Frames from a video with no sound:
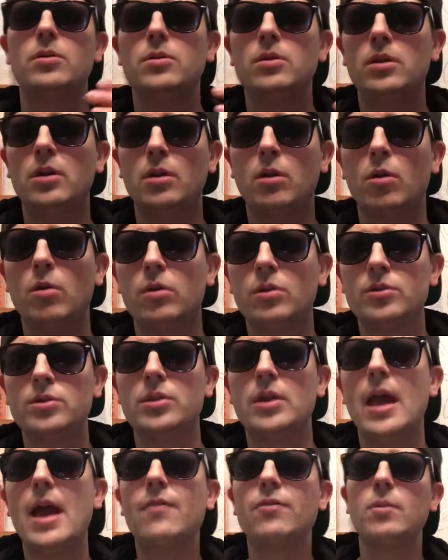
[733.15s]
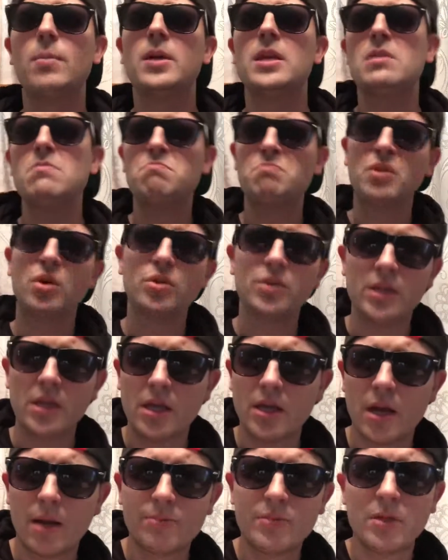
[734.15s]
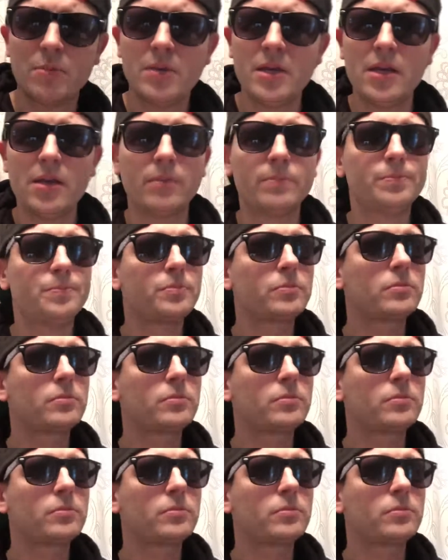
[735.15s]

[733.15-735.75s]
you know, to everybody building it up to be.